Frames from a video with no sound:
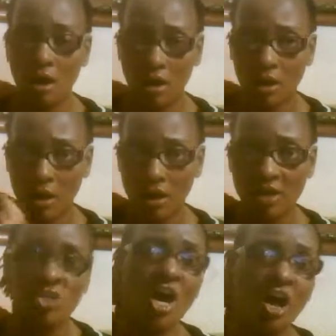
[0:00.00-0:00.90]

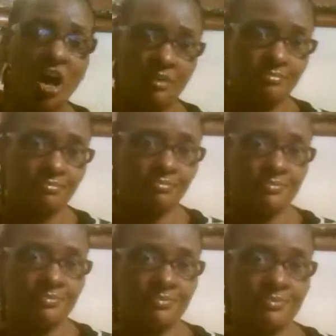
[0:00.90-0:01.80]
Todd
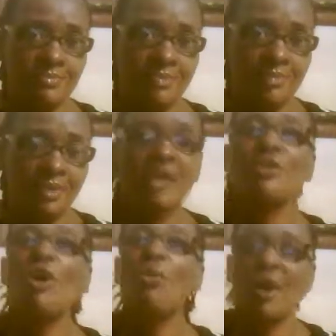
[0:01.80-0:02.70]
and
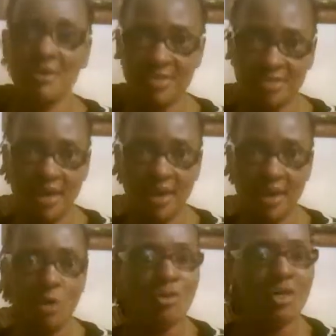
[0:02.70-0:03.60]
know what to say.
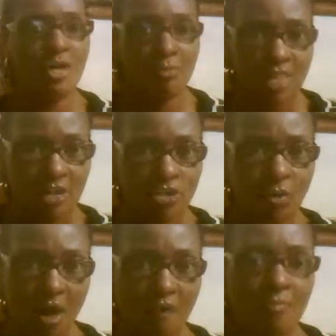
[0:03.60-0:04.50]
And when it comes out your
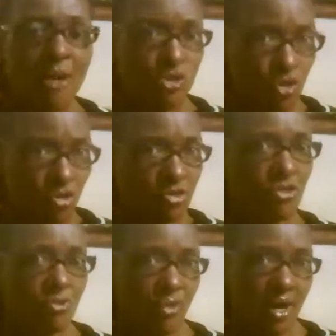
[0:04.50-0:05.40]
mouth, make sure it's
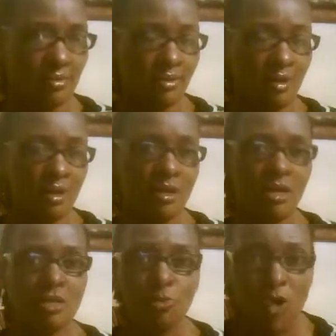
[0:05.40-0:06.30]
correct.
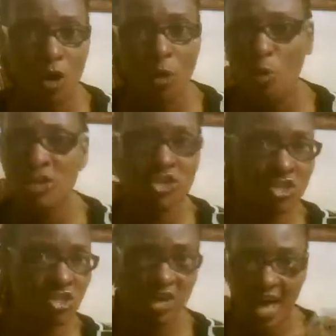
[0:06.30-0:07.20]
Because we don't want to just
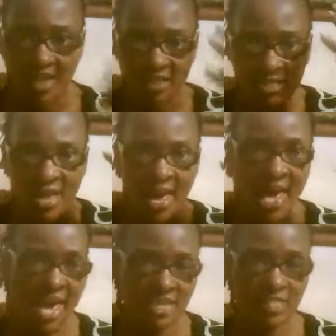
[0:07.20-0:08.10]
look at this
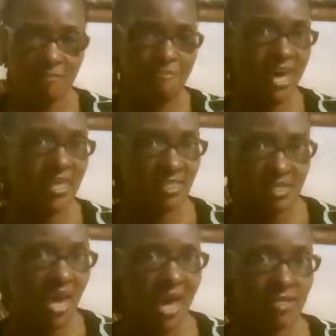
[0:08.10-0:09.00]
handsome face and
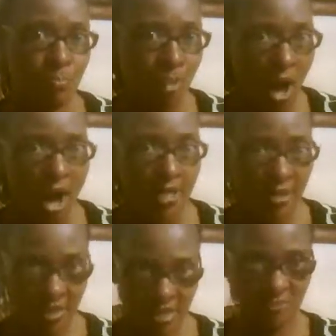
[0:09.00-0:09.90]
nice body,
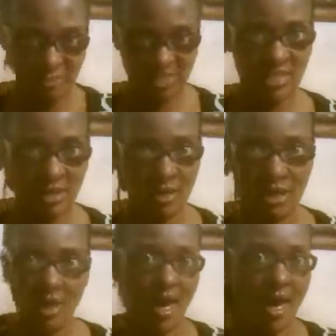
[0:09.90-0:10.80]
this physique,
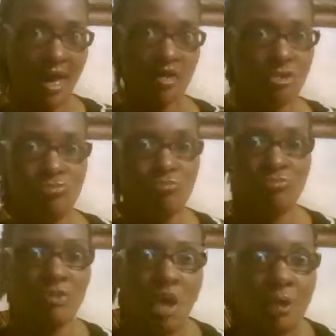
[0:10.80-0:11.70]
and you
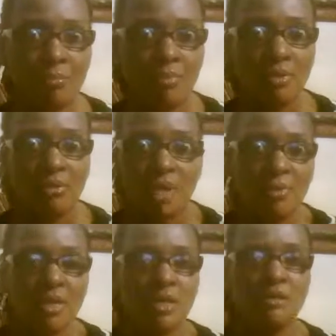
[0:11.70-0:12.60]
dumb
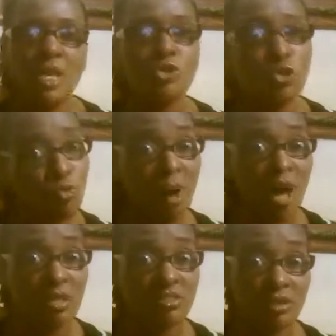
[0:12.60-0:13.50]
it in 2 buckets